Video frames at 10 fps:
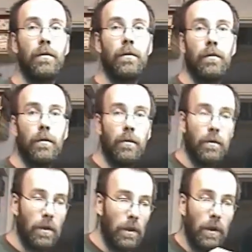You know,
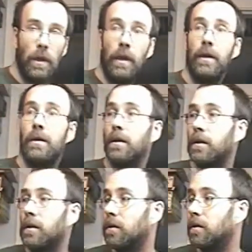those little
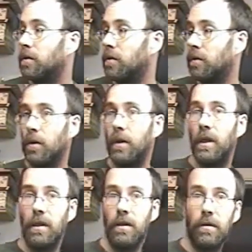lacy
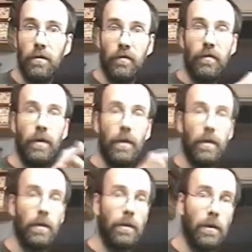doilies and frilly
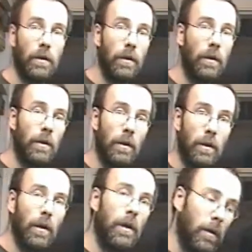things that they
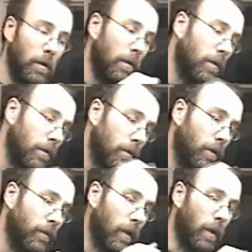
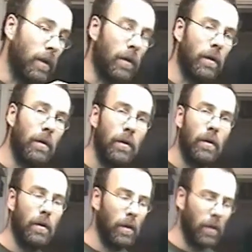sort of kind of,
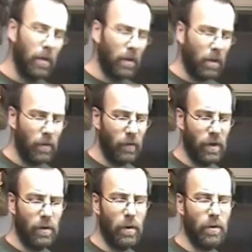I don't know if
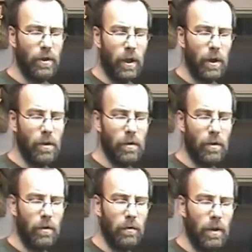they crochet it
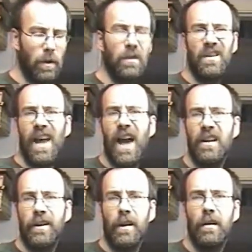or what. It's
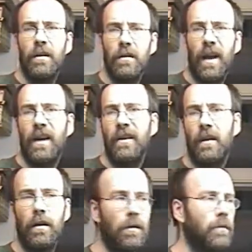tatting.
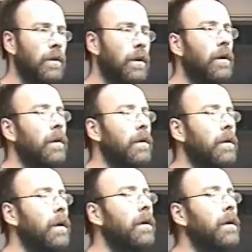Tatting is what they call
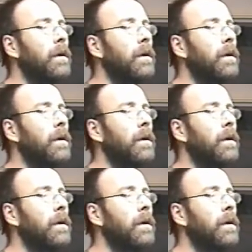it, eh?